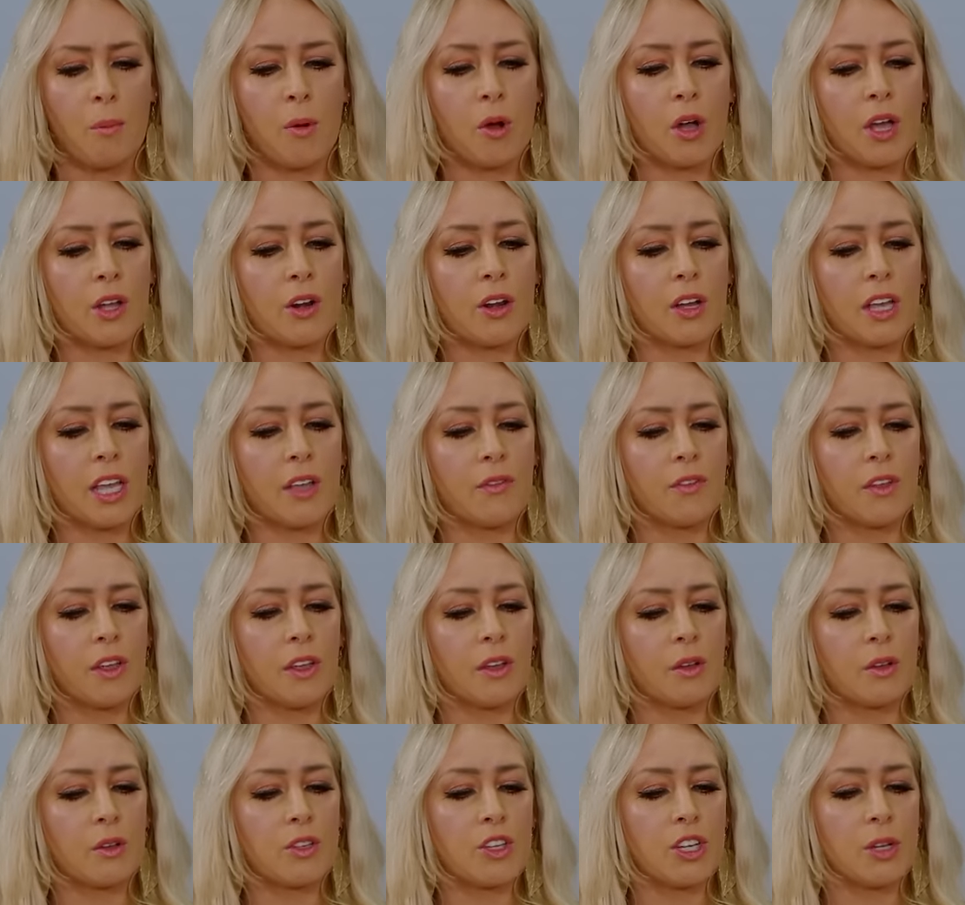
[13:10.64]
But can I give you...
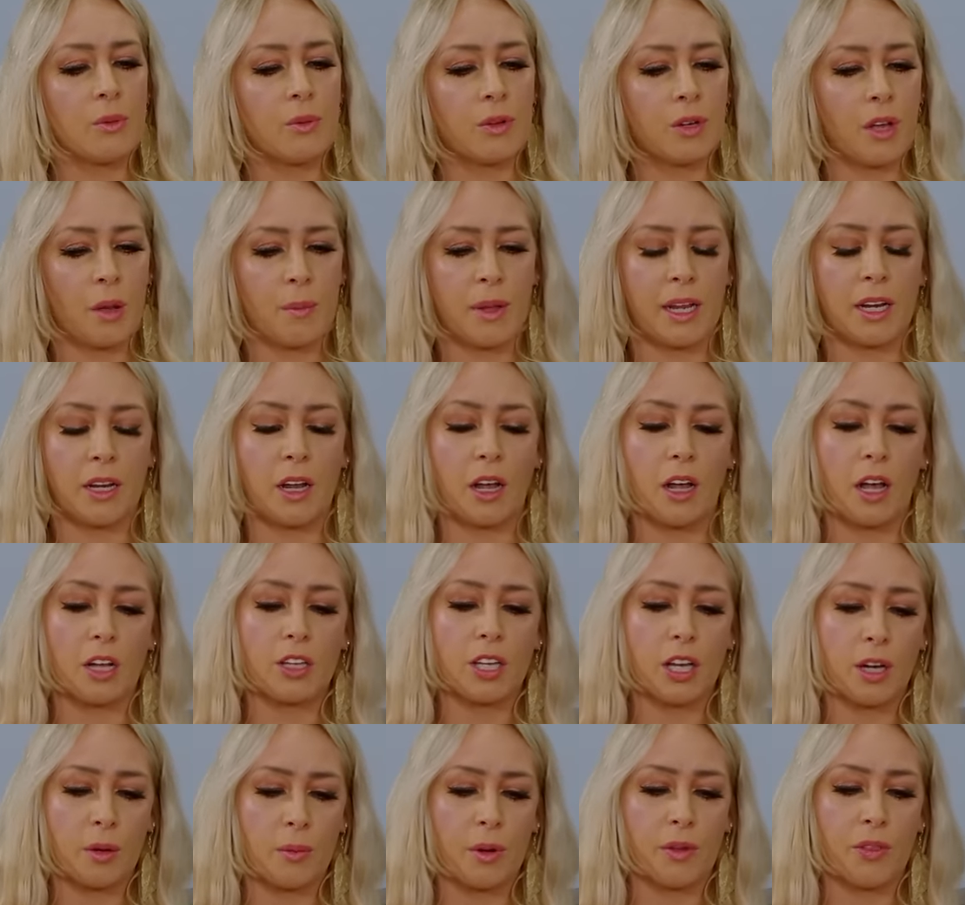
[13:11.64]
Do you want... I mean, I
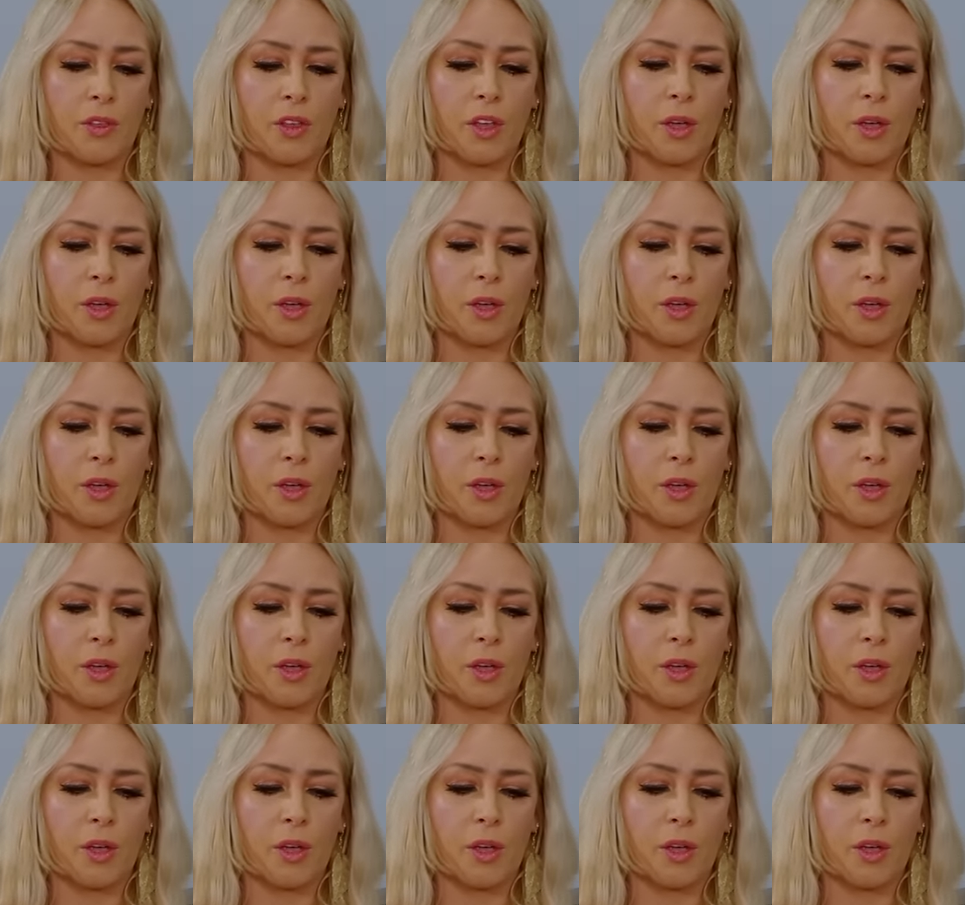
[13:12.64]
don't know whether